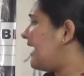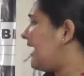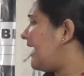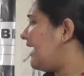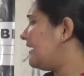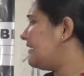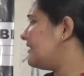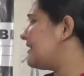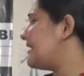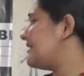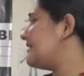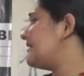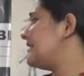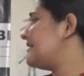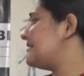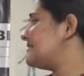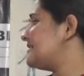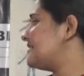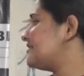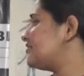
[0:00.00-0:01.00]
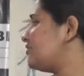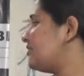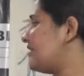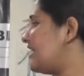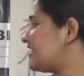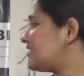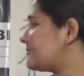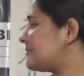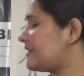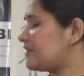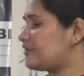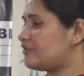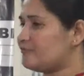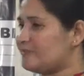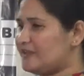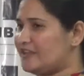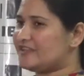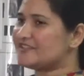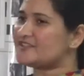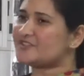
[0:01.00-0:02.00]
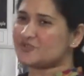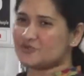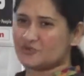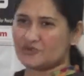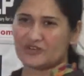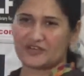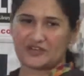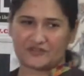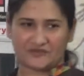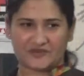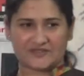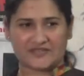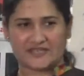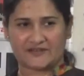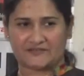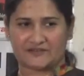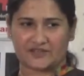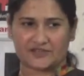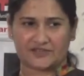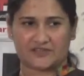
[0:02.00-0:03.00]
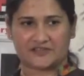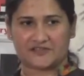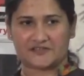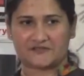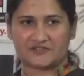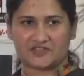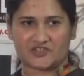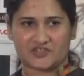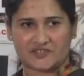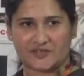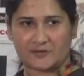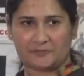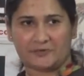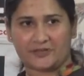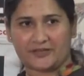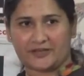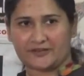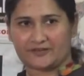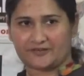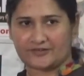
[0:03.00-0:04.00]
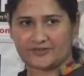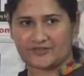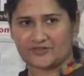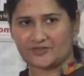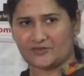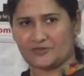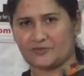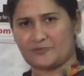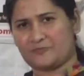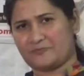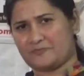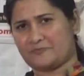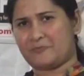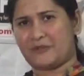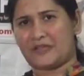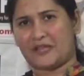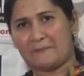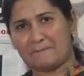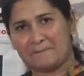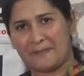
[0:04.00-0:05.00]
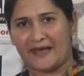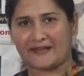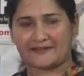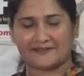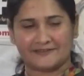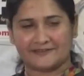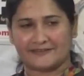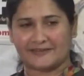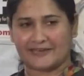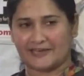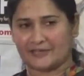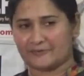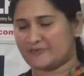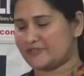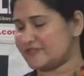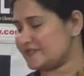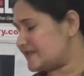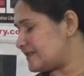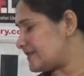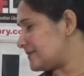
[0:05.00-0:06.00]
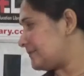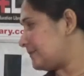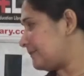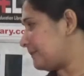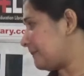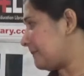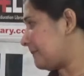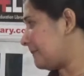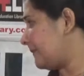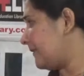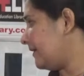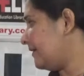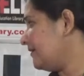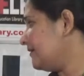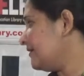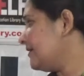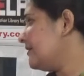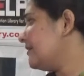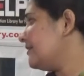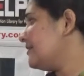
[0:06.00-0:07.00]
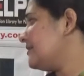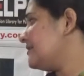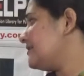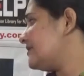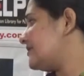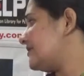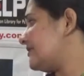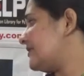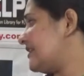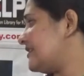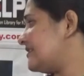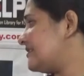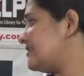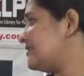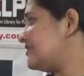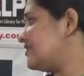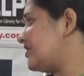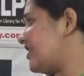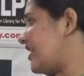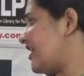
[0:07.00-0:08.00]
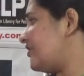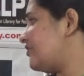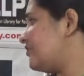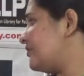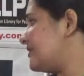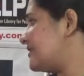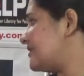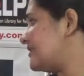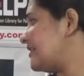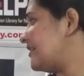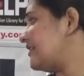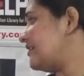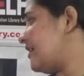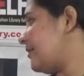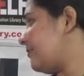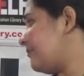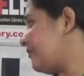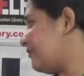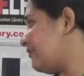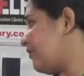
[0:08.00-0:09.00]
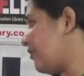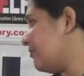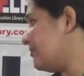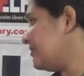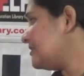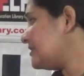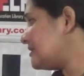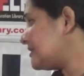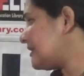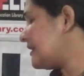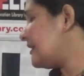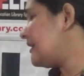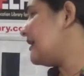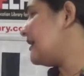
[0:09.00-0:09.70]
and there is that whole aspect of being a student for several years which is replicated. So you pick up parallel elements. Right? So there's this Jack who has guitar performance,